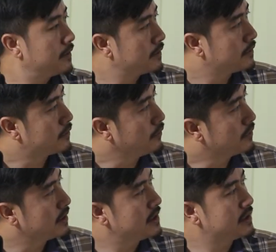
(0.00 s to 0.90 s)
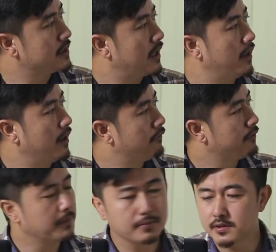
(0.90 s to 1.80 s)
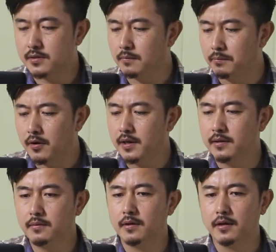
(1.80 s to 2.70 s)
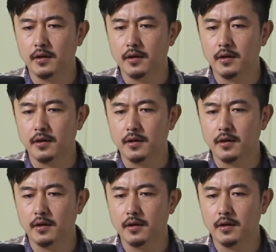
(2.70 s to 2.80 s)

So this is a famous Berlin